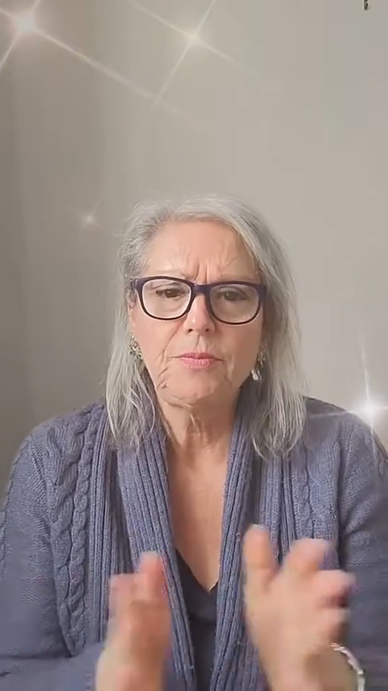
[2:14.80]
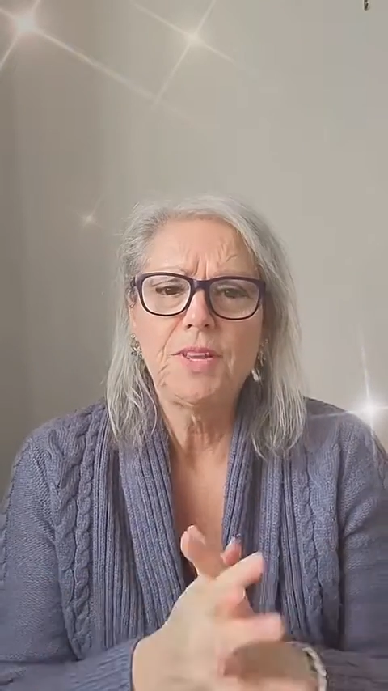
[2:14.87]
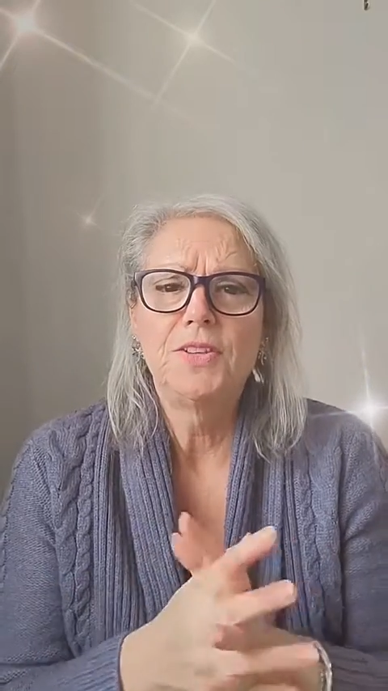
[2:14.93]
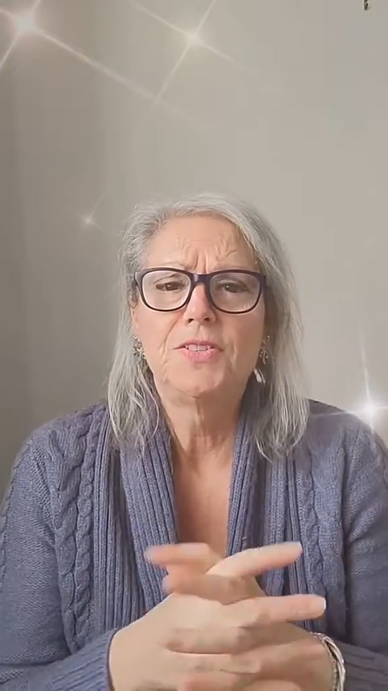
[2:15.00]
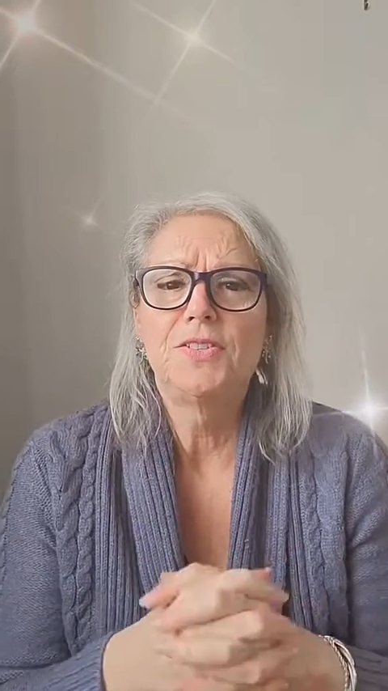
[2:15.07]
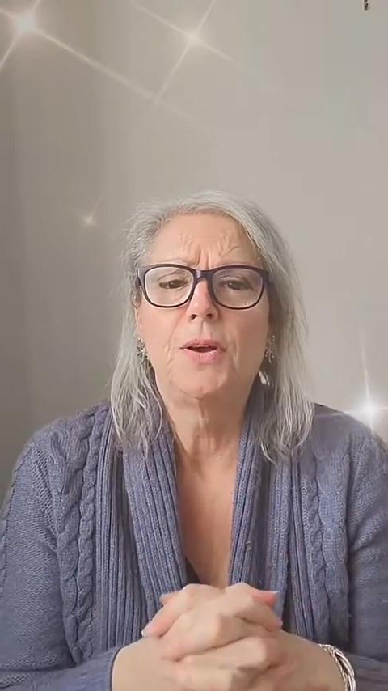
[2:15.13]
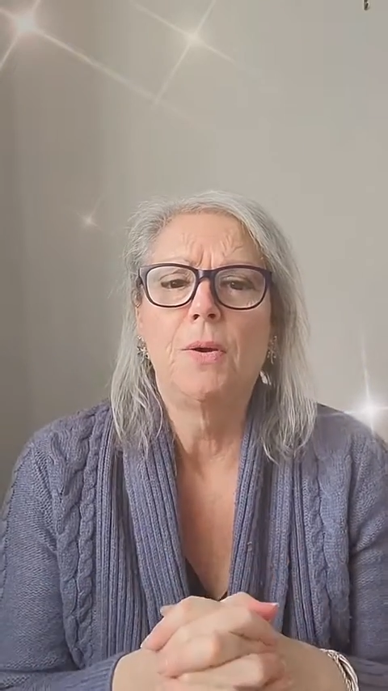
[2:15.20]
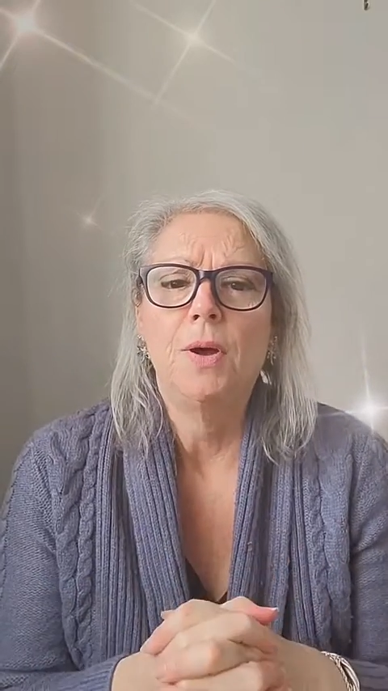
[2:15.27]

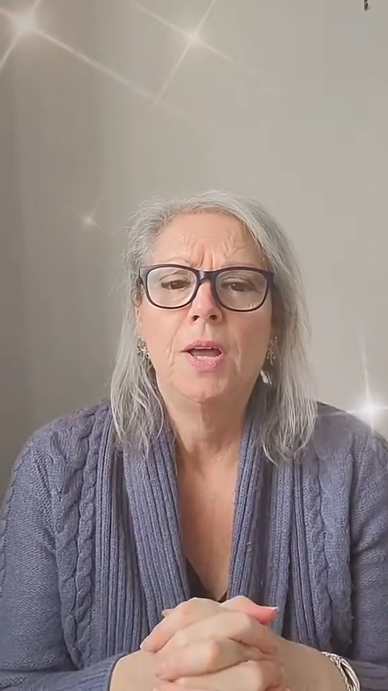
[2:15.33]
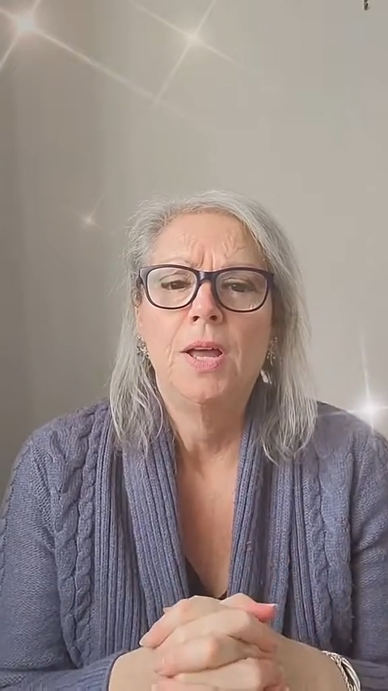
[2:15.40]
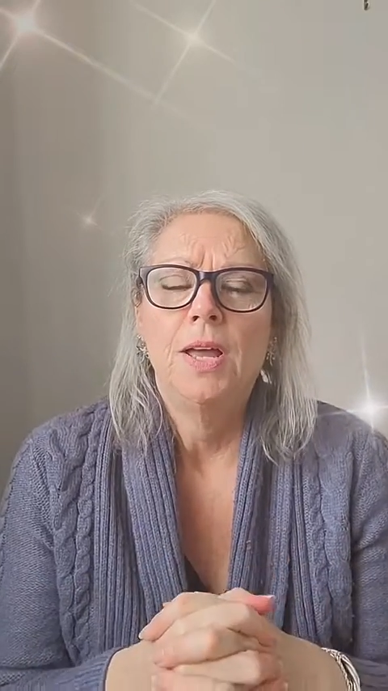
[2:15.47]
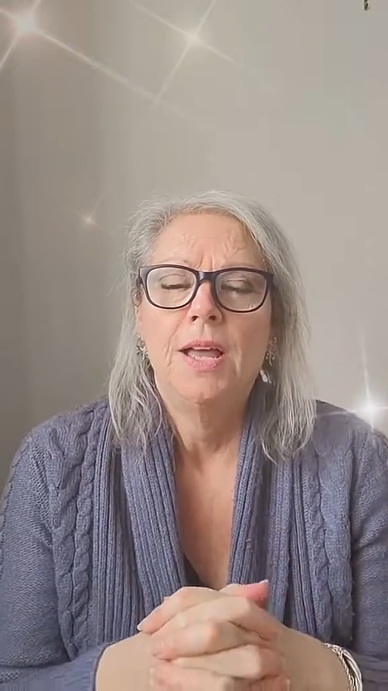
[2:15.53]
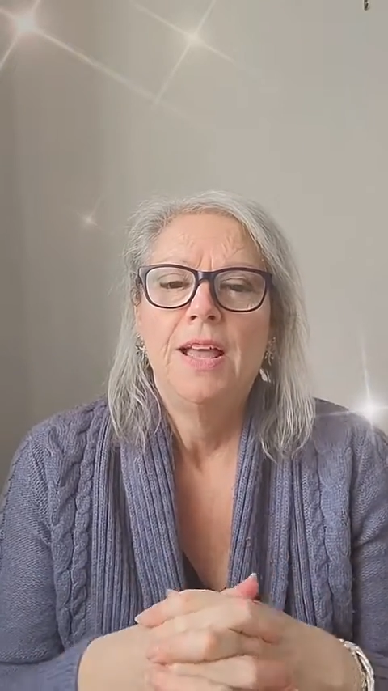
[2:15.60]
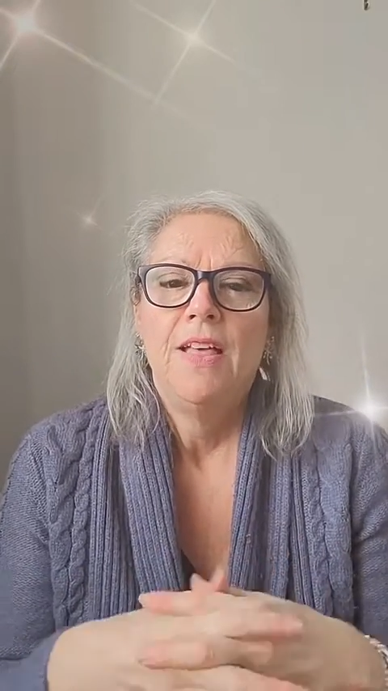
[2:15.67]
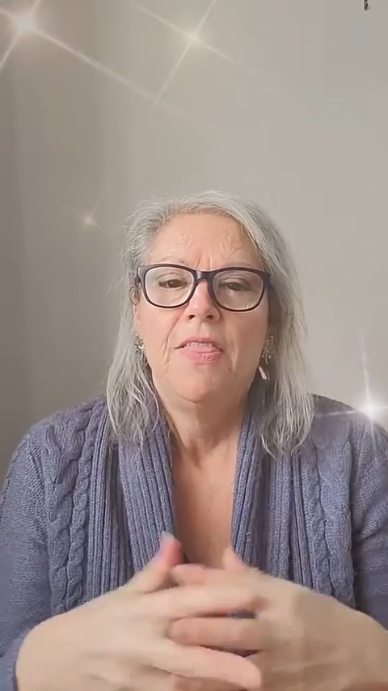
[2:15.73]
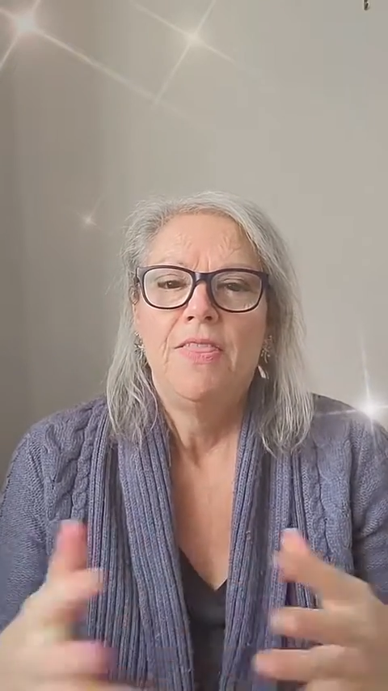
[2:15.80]
So
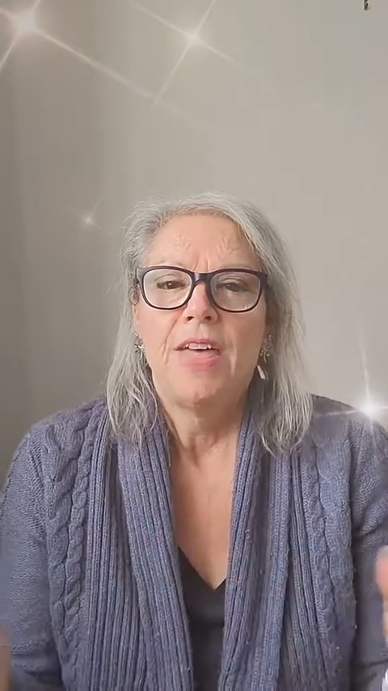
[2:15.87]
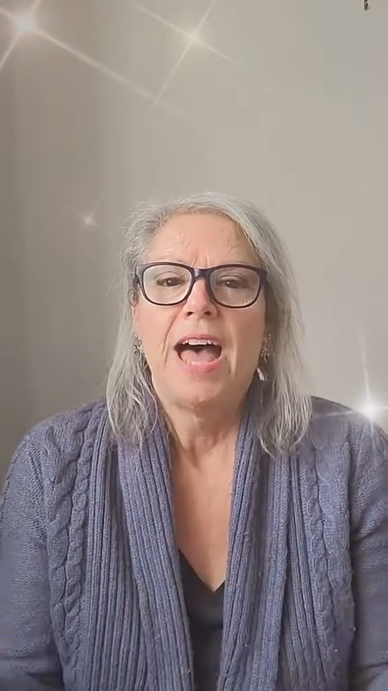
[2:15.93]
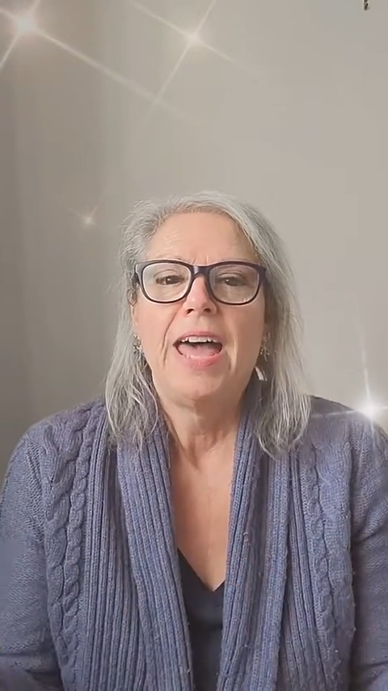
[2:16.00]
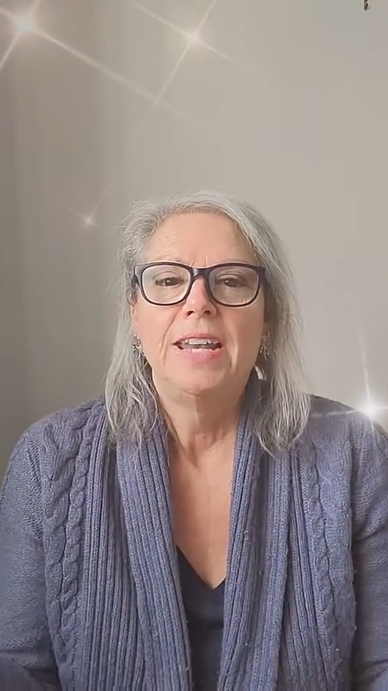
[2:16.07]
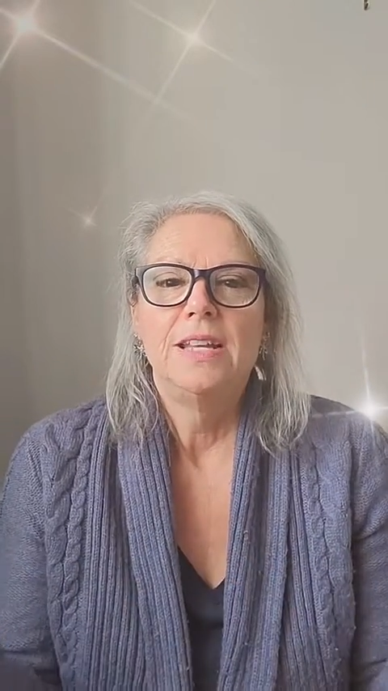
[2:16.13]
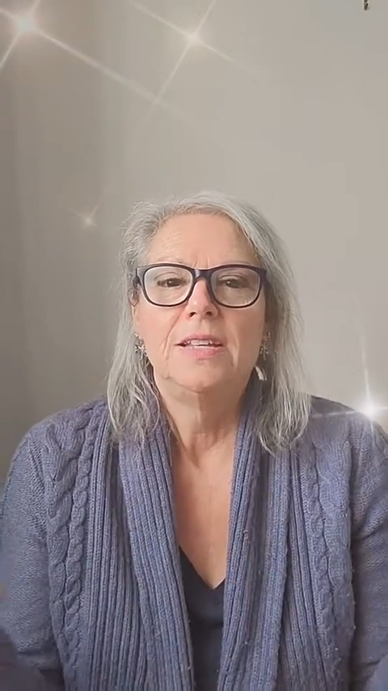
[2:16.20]
that